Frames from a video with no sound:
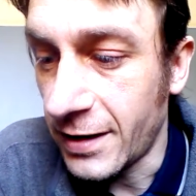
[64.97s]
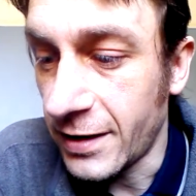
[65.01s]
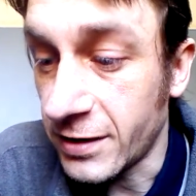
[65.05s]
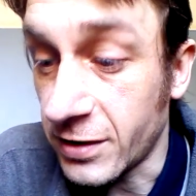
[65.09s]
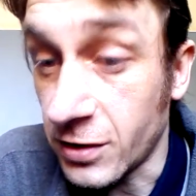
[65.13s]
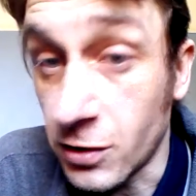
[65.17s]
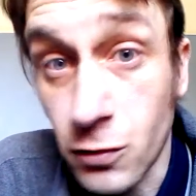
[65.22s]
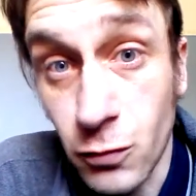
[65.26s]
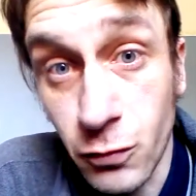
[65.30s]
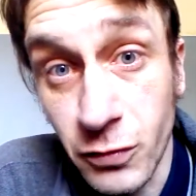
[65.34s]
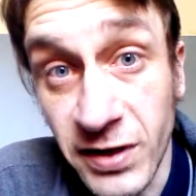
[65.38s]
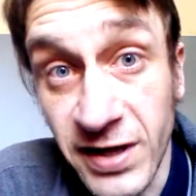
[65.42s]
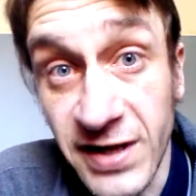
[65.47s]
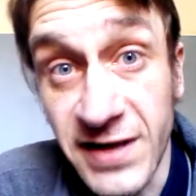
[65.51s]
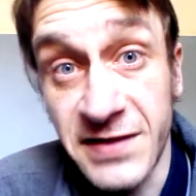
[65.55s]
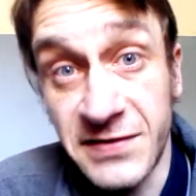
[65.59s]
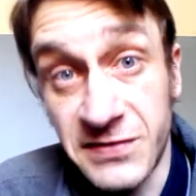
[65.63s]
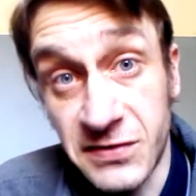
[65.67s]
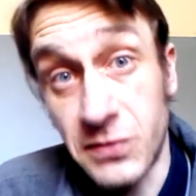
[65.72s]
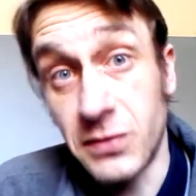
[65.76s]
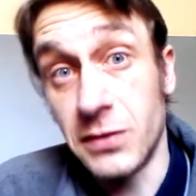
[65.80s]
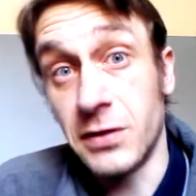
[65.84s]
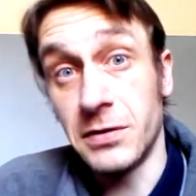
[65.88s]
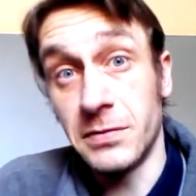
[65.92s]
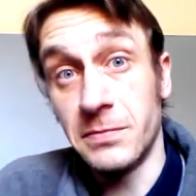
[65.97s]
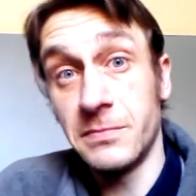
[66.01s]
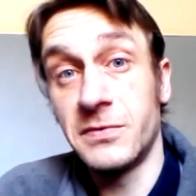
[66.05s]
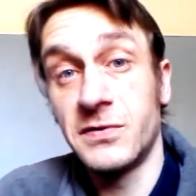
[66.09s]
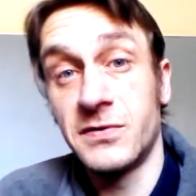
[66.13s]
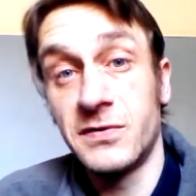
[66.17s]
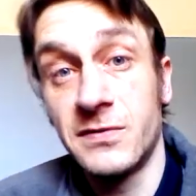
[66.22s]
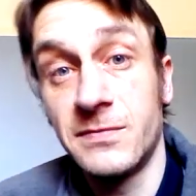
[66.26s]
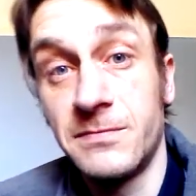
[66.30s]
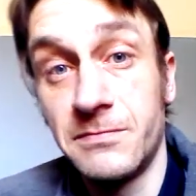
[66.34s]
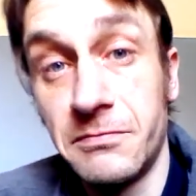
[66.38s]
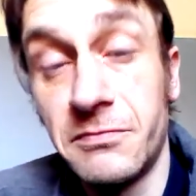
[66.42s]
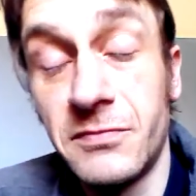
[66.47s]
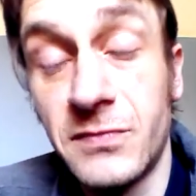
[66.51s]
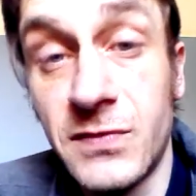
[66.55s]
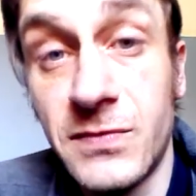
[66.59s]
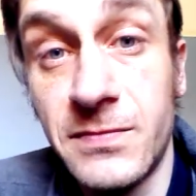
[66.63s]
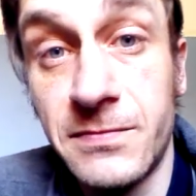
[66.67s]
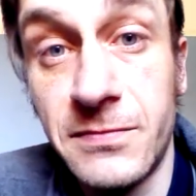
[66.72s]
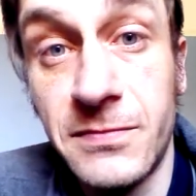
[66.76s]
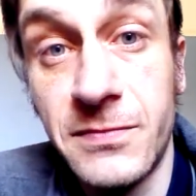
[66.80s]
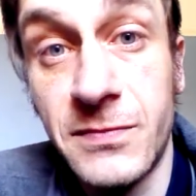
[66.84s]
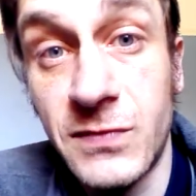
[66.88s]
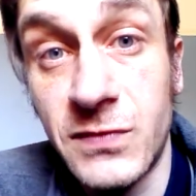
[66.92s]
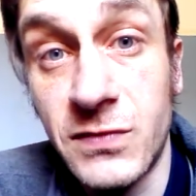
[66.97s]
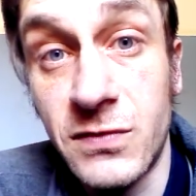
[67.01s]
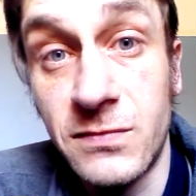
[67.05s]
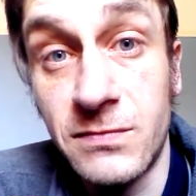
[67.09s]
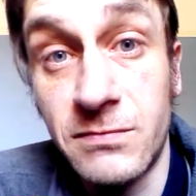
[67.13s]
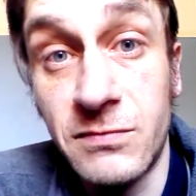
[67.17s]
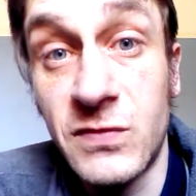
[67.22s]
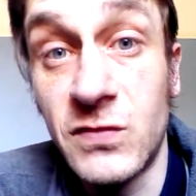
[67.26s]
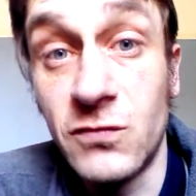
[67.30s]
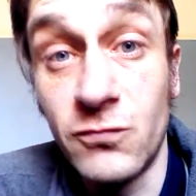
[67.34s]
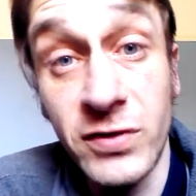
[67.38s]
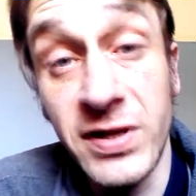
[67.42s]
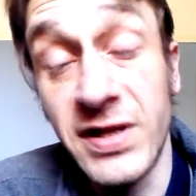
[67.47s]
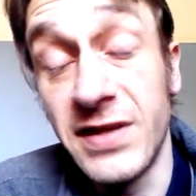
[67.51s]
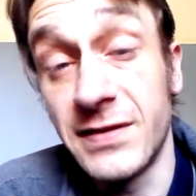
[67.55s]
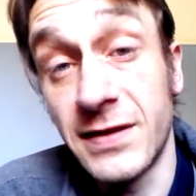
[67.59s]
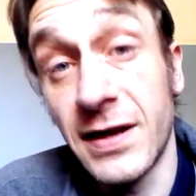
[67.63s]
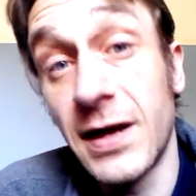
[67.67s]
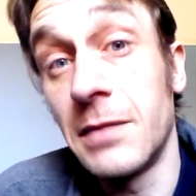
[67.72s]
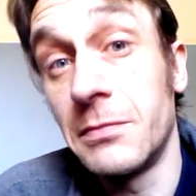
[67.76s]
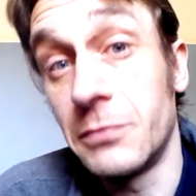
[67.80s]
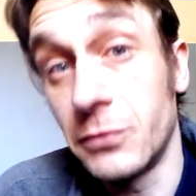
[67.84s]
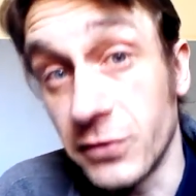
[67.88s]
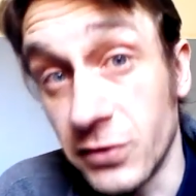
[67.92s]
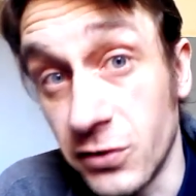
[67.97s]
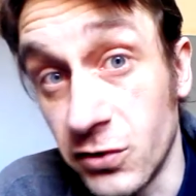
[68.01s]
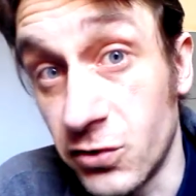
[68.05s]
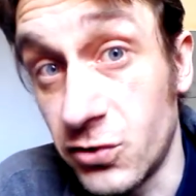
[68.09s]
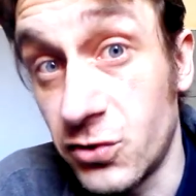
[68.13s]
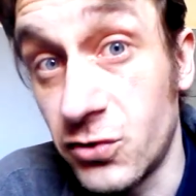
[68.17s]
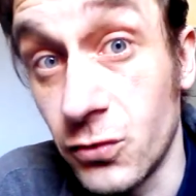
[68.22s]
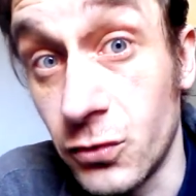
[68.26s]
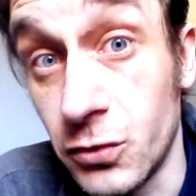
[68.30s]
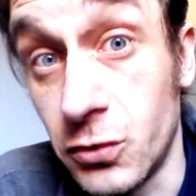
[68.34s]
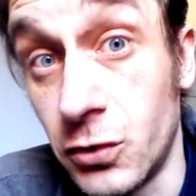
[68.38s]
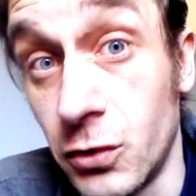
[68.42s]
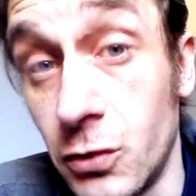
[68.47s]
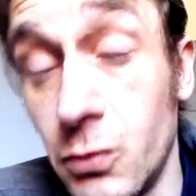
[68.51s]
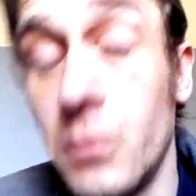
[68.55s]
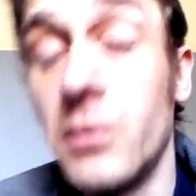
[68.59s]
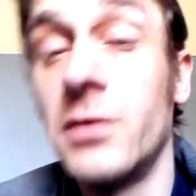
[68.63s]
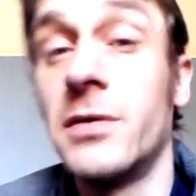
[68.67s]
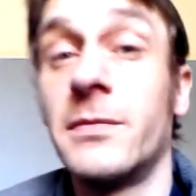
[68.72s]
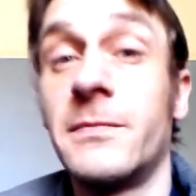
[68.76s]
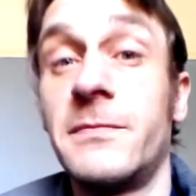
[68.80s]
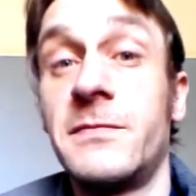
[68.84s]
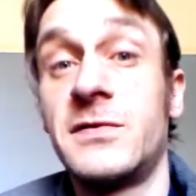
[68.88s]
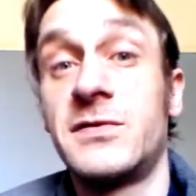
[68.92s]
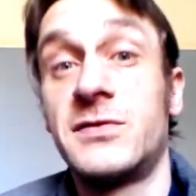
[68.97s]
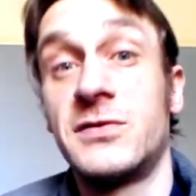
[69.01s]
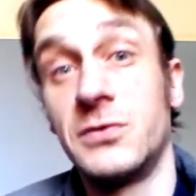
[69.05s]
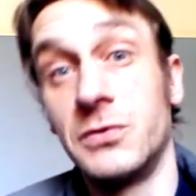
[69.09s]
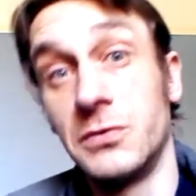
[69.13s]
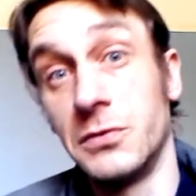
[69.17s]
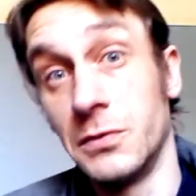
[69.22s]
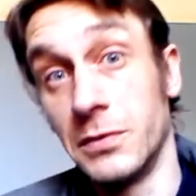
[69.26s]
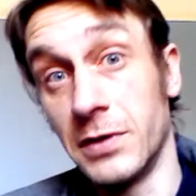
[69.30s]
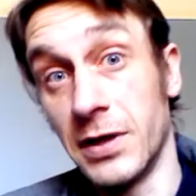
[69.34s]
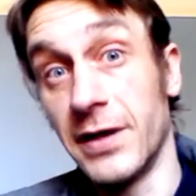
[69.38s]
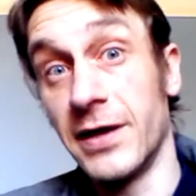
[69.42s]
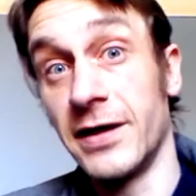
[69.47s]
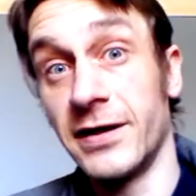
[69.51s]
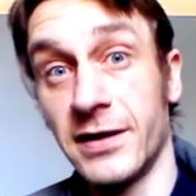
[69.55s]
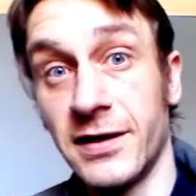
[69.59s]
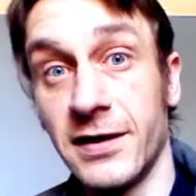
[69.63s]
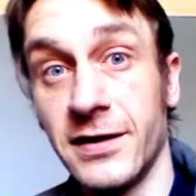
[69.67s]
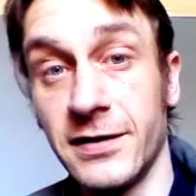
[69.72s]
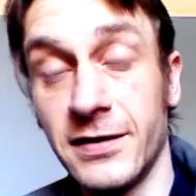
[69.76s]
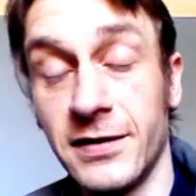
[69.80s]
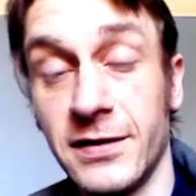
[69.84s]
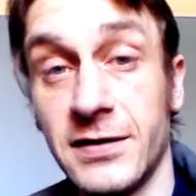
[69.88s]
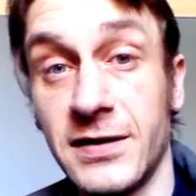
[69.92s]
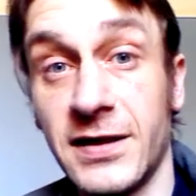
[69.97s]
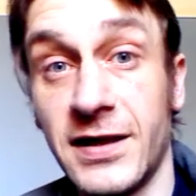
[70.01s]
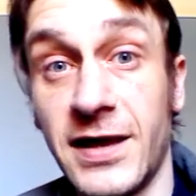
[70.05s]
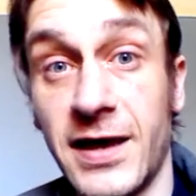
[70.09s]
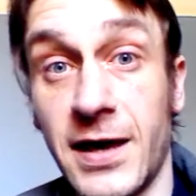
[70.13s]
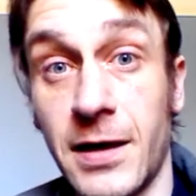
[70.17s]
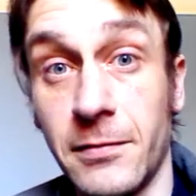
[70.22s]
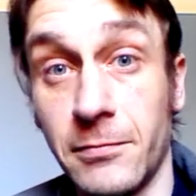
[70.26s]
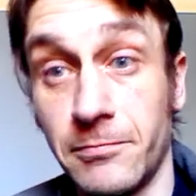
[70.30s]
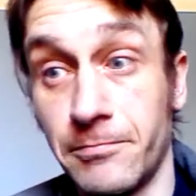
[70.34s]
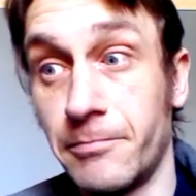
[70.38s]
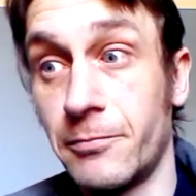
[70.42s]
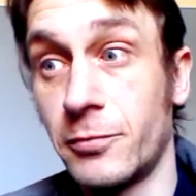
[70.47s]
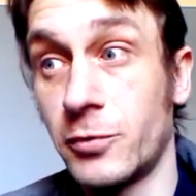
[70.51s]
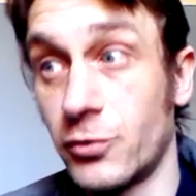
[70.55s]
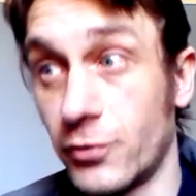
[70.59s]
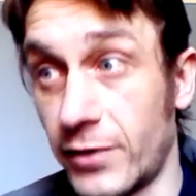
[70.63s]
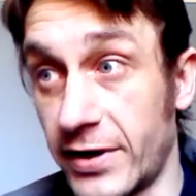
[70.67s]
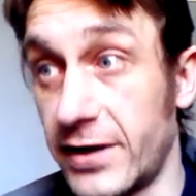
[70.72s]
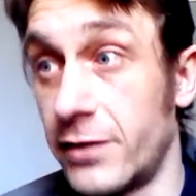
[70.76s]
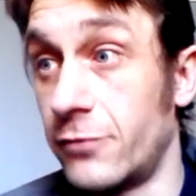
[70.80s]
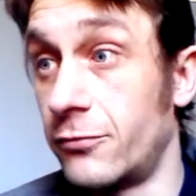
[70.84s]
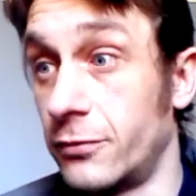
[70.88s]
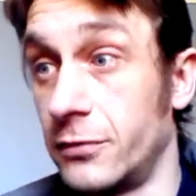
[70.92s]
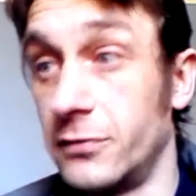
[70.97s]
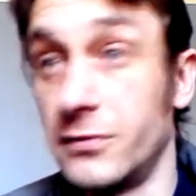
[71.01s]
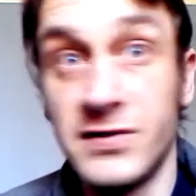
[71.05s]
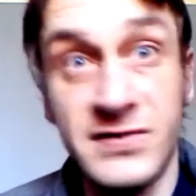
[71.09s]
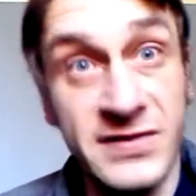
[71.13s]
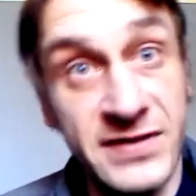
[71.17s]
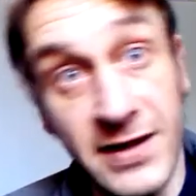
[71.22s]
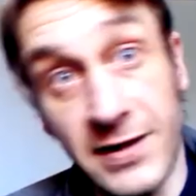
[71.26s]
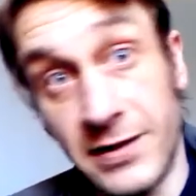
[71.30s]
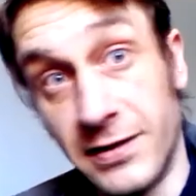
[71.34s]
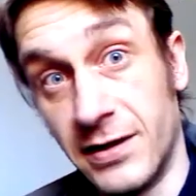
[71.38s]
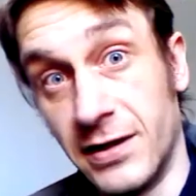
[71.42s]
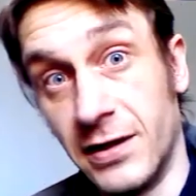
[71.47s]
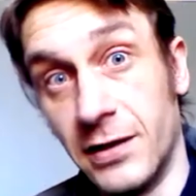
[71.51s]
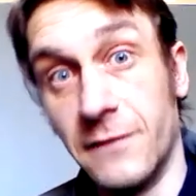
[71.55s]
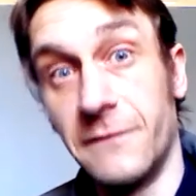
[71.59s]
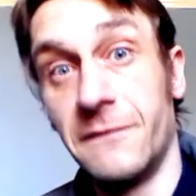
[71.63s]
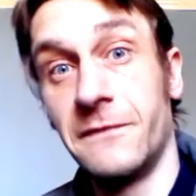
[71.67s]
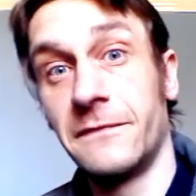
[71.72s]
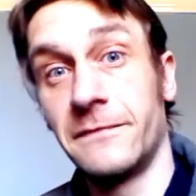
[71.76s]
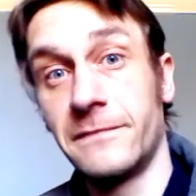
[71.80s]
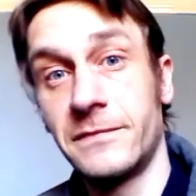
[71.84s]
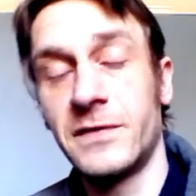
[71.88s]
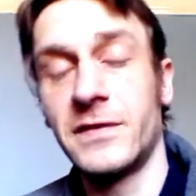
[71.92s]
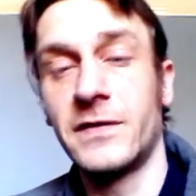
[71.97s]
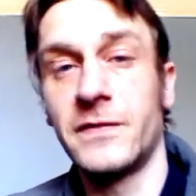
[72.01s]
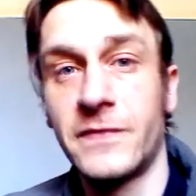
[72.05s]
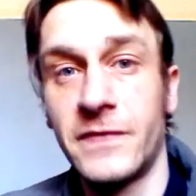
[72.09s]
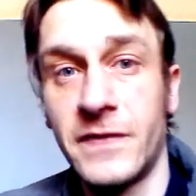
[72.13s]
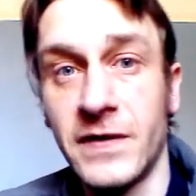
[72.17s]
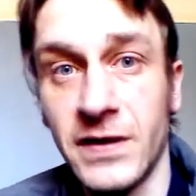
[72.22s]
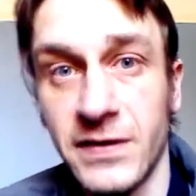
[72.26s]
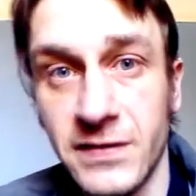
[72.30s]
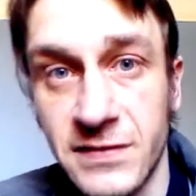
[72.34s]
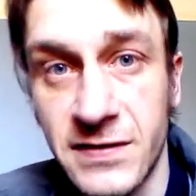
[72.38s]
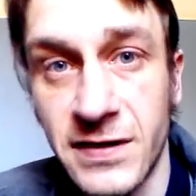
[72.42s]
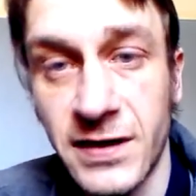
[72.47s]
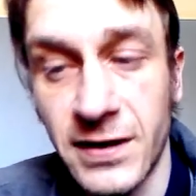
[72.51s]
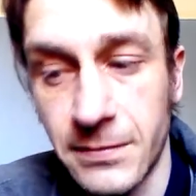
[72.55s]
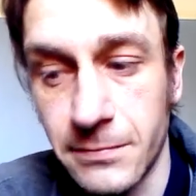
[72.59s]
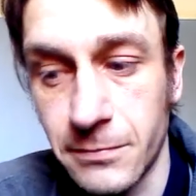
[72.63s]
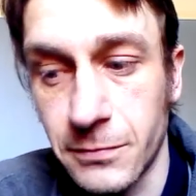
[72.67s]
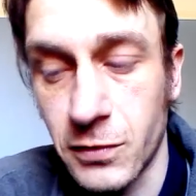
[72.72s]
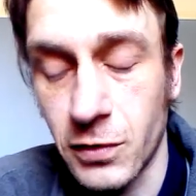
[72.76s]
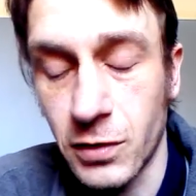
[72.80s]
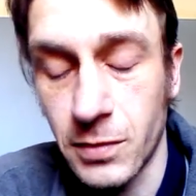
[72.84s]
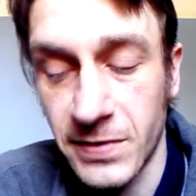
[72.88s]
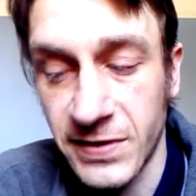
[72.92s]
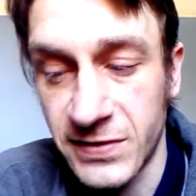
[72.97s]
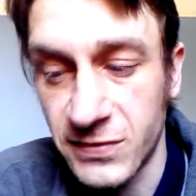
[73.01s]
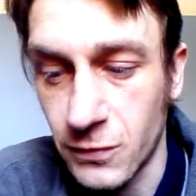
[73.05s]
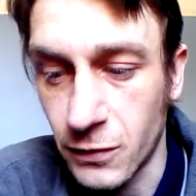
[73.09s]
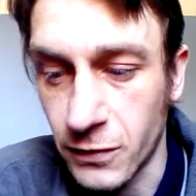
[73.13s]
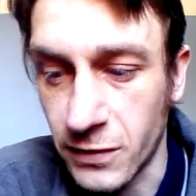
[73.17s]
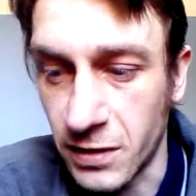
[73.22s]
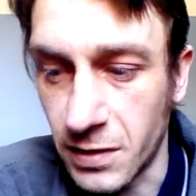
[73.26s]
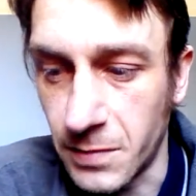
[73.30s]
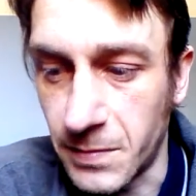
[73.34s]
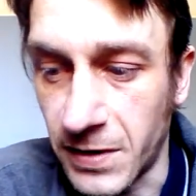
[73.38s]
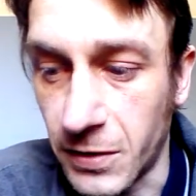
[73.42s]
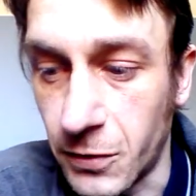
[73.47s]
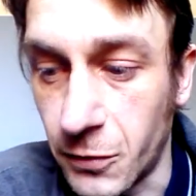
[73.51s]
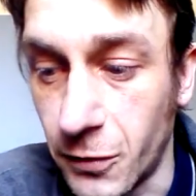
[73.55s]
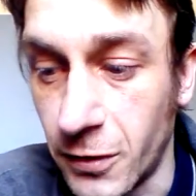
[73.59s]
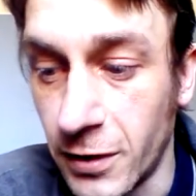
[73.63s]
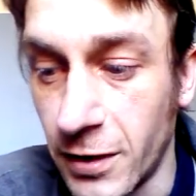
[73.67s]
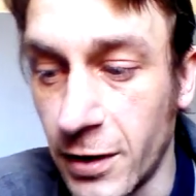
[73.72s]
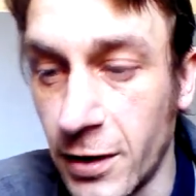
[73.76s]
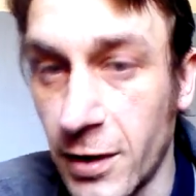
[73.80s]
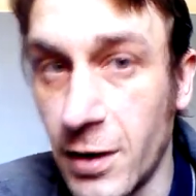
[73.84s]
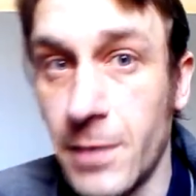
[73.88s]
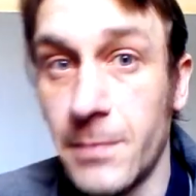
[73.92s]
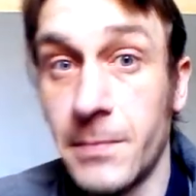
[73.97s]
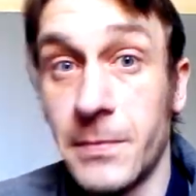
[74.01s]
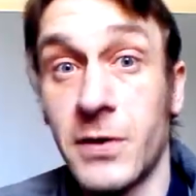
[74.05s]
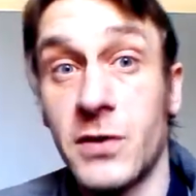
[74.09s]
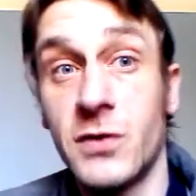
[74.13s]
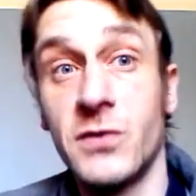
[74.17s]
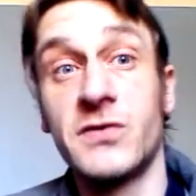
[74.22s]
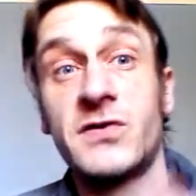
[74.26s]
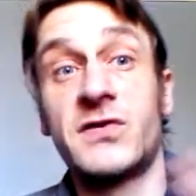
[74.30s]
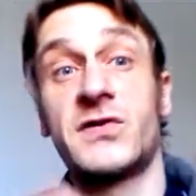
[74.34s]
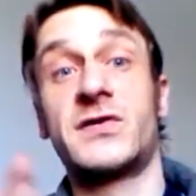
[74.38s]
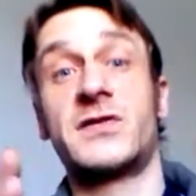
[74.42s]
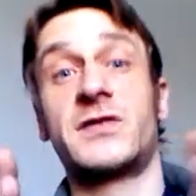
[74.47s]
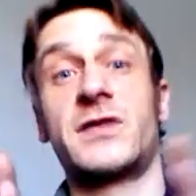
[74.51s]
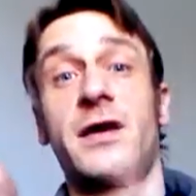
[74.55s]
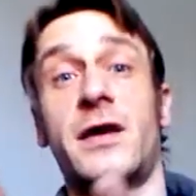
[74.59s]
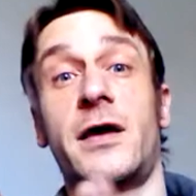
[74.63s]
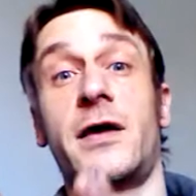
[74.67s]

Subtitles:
you don't need to read that, but you should do, to get a greater understanding of things that I'm going to be talking about, because